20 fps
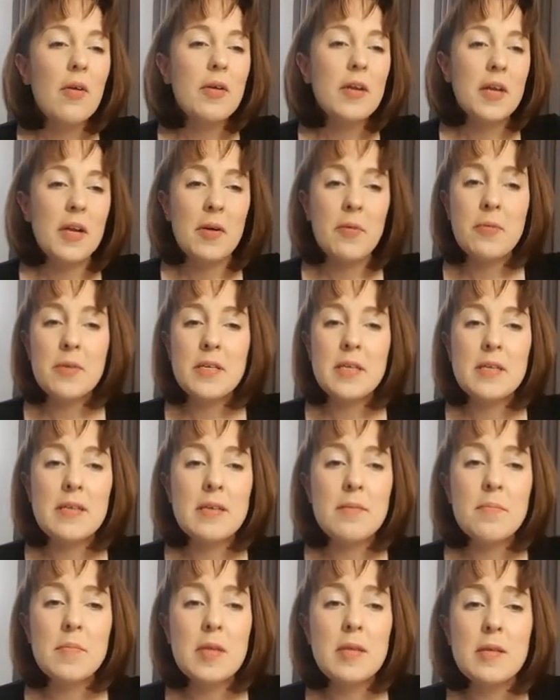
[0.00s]
Was it
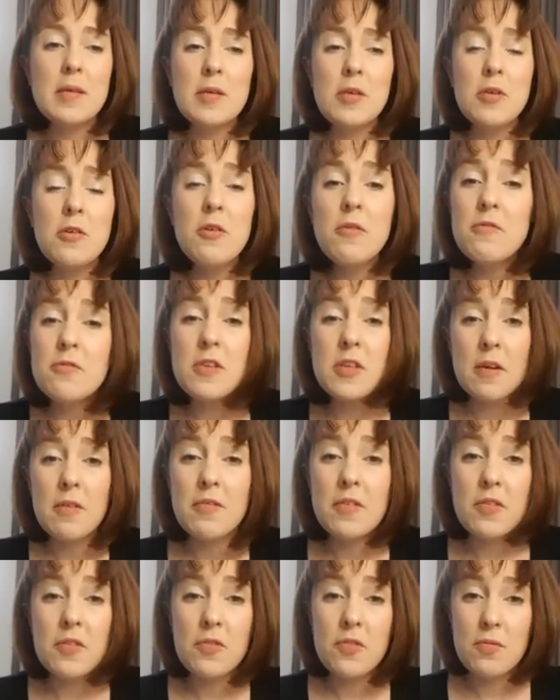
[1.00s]
something that you've
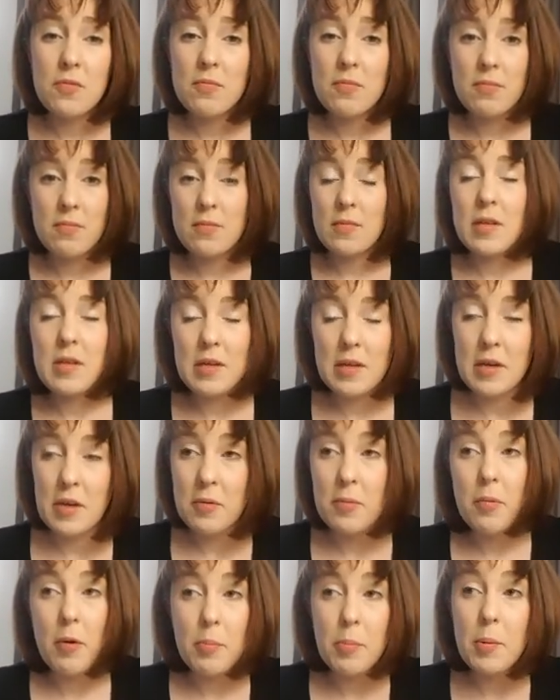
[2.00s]
suffered, a
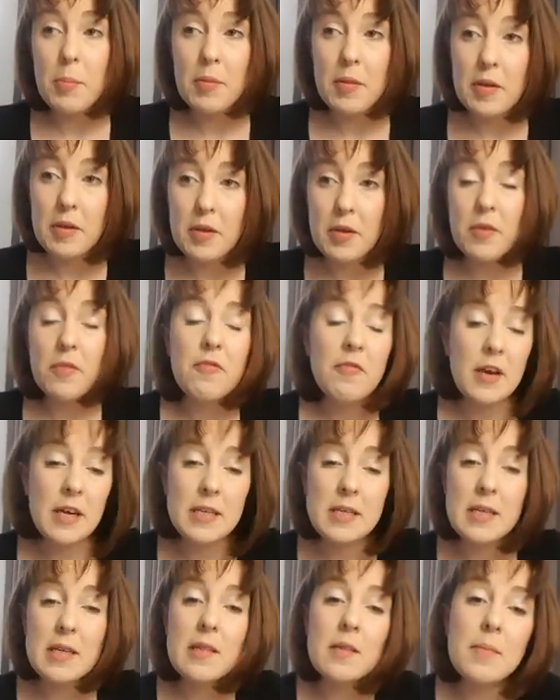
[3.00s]
problem that you've
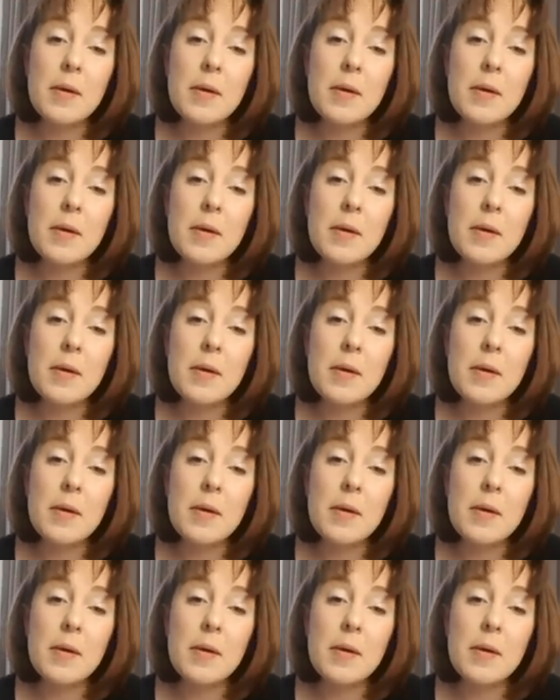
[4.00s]
faced in the